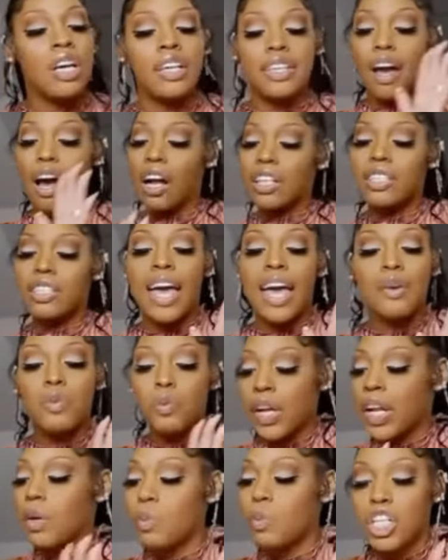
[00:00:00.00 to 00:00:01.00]
Y'all take
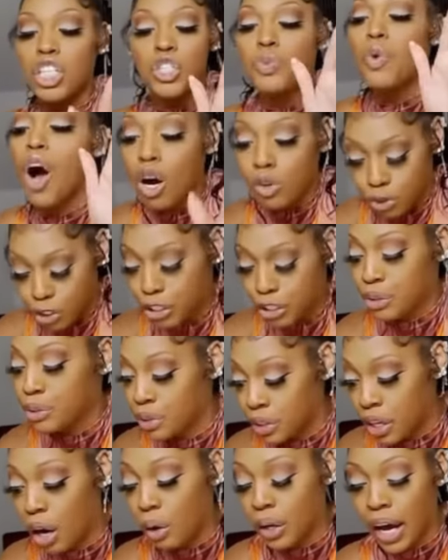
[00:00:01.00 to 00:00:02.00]
with it what you want.
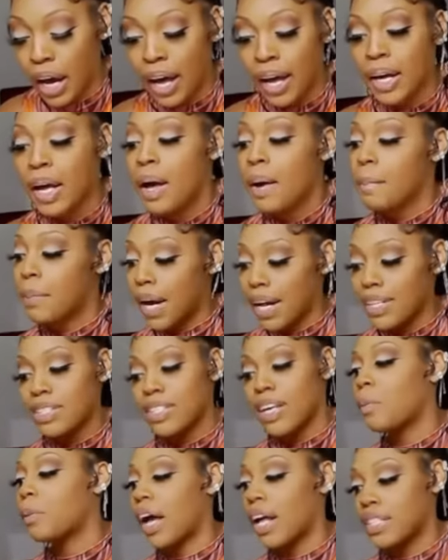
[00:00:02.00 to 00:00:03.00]
Okay, but I
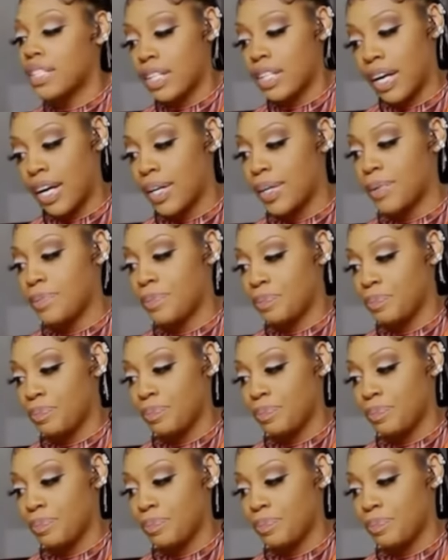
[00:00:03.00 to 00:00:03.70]
said what I said.